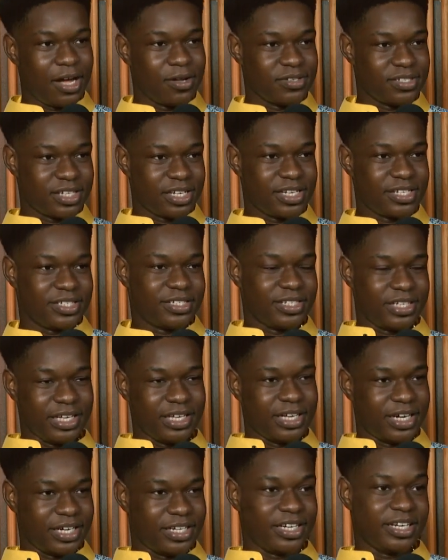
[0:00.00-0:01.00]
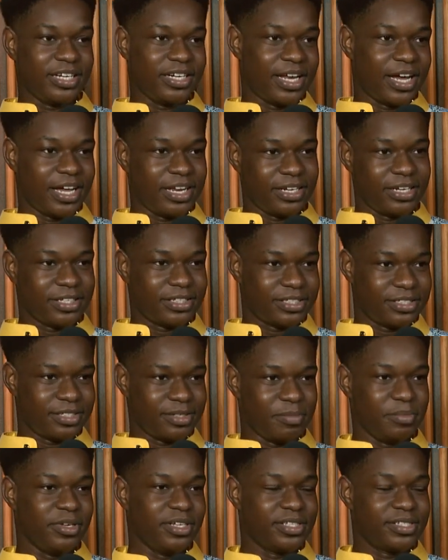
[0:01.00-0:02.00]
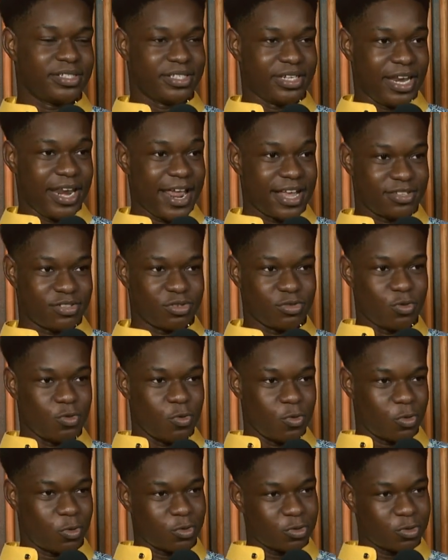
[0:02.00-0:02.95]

Hausa is Ghanaian dialect. It means let's go.